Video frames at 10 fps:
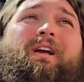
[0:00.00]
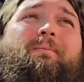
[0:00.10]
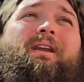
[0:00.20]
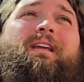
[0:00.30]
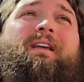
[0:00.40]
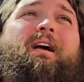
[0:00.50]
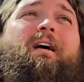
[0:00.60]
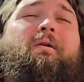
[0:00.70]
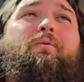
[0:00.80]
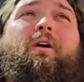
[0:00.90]
of recommending
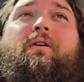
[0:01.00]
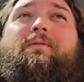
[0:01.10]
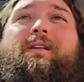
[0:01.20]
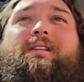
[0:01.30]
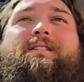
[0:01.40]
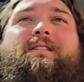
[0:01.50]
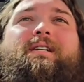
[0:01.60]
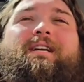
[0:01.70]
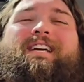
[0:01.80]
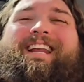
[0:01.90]

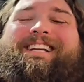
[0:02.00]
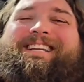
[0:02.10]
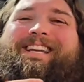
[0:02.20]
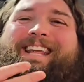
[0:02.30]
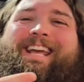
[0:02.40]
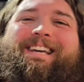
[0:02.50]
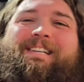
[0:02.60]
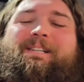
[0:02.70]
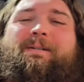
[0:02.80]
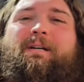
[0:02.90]
relevant connected
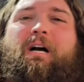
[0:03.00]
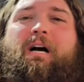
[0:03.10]
data,